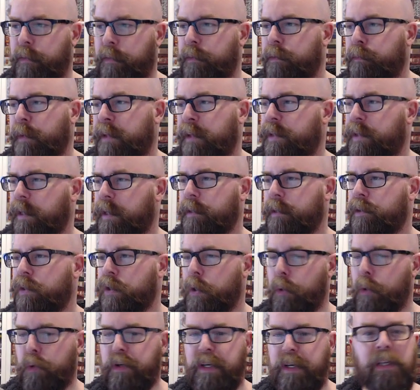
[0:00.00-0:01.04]
second
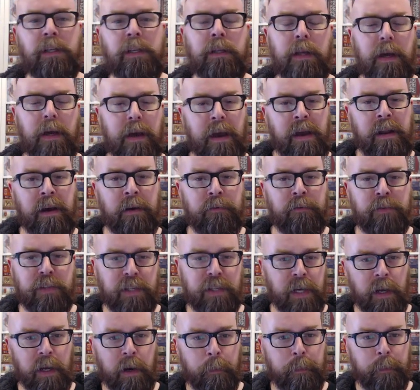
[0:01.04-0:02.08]
screen, and I've
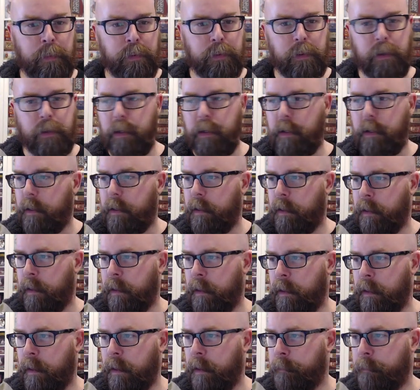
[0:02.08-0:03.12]
set up
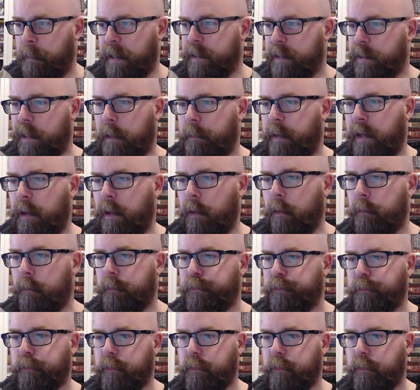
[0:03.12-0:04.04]
Mix It Up here.